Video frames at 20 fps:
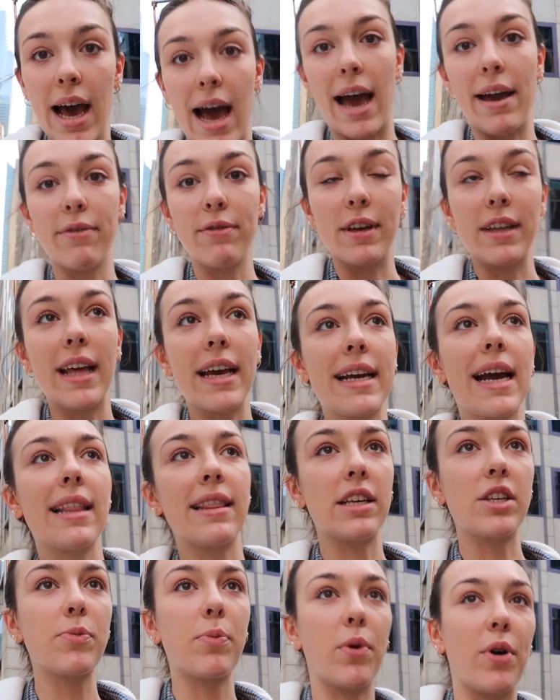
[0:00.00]
I feel like at
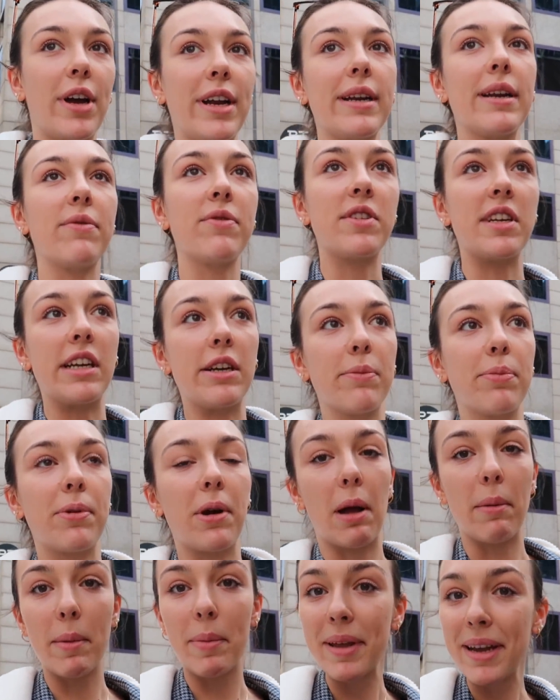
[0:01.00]
this point I've seen
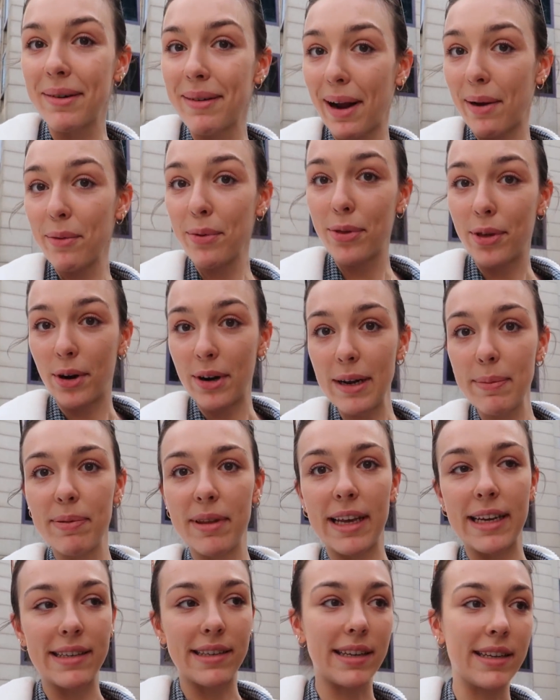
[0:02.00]
probably around 30
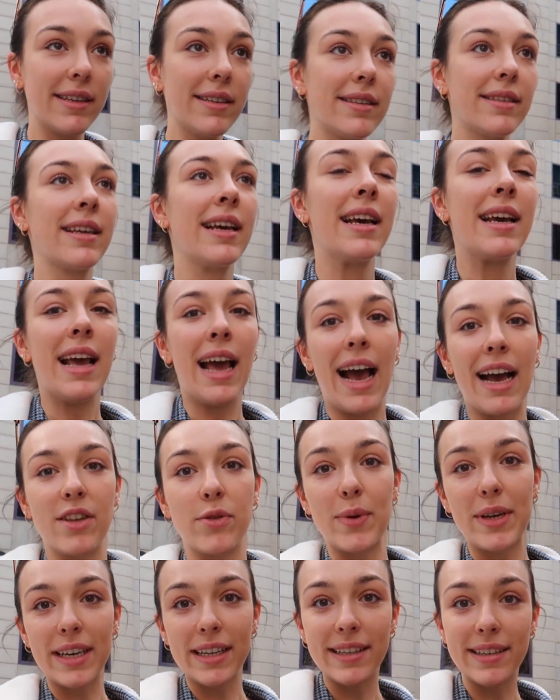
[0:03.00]
places. As
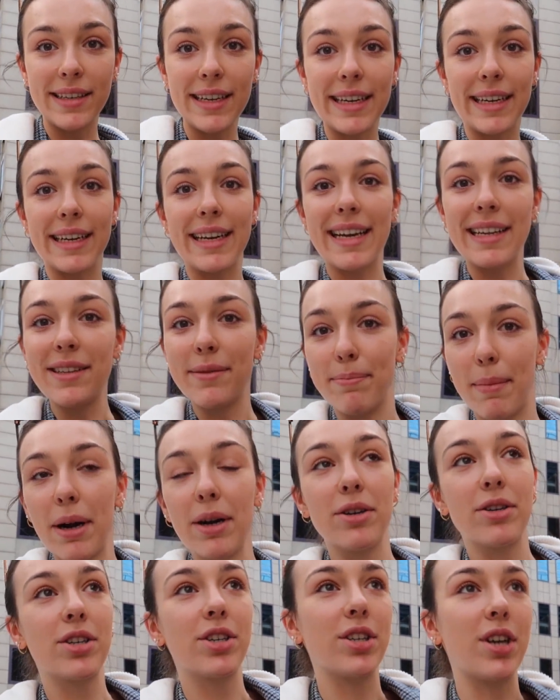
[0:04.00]
we can see, it's
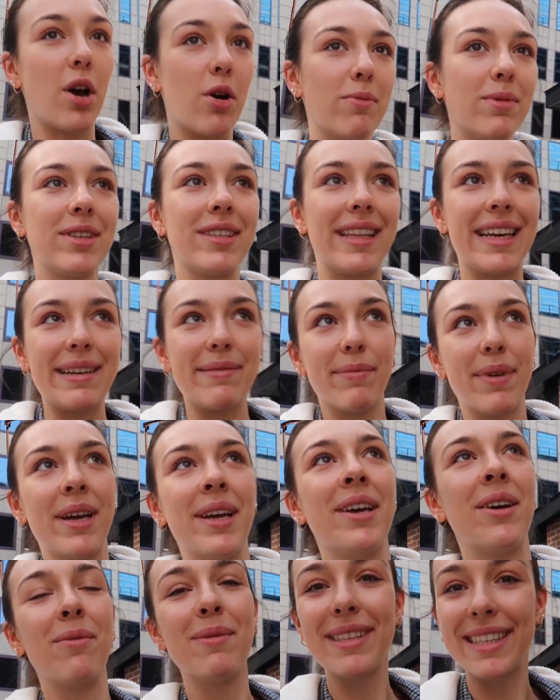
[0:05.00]
March, almost
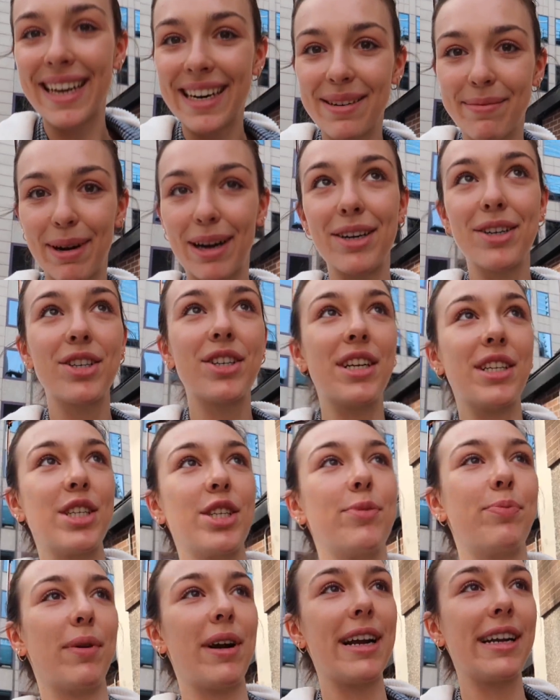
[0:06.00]
the end of March, it's
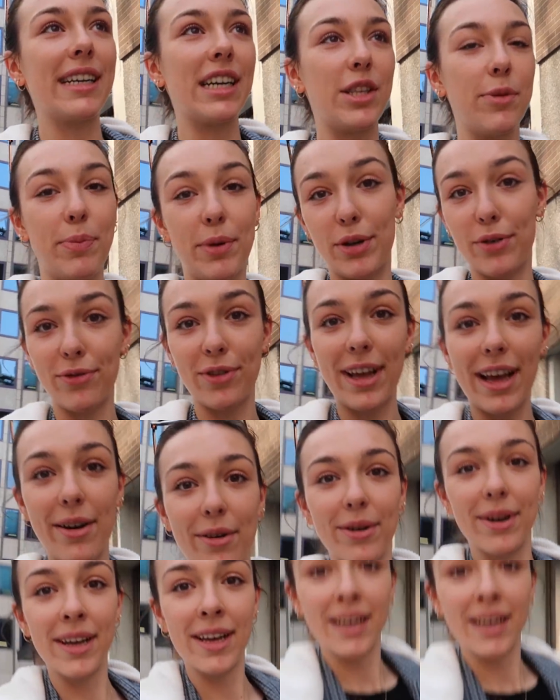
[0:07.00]
spring, it's beautiful out.